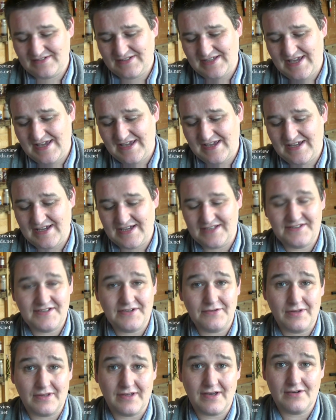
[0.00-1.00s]
uh,
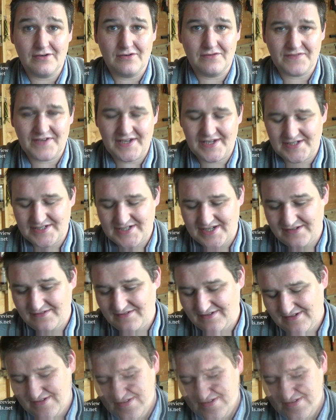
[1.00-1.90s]
until the cut-off kicks in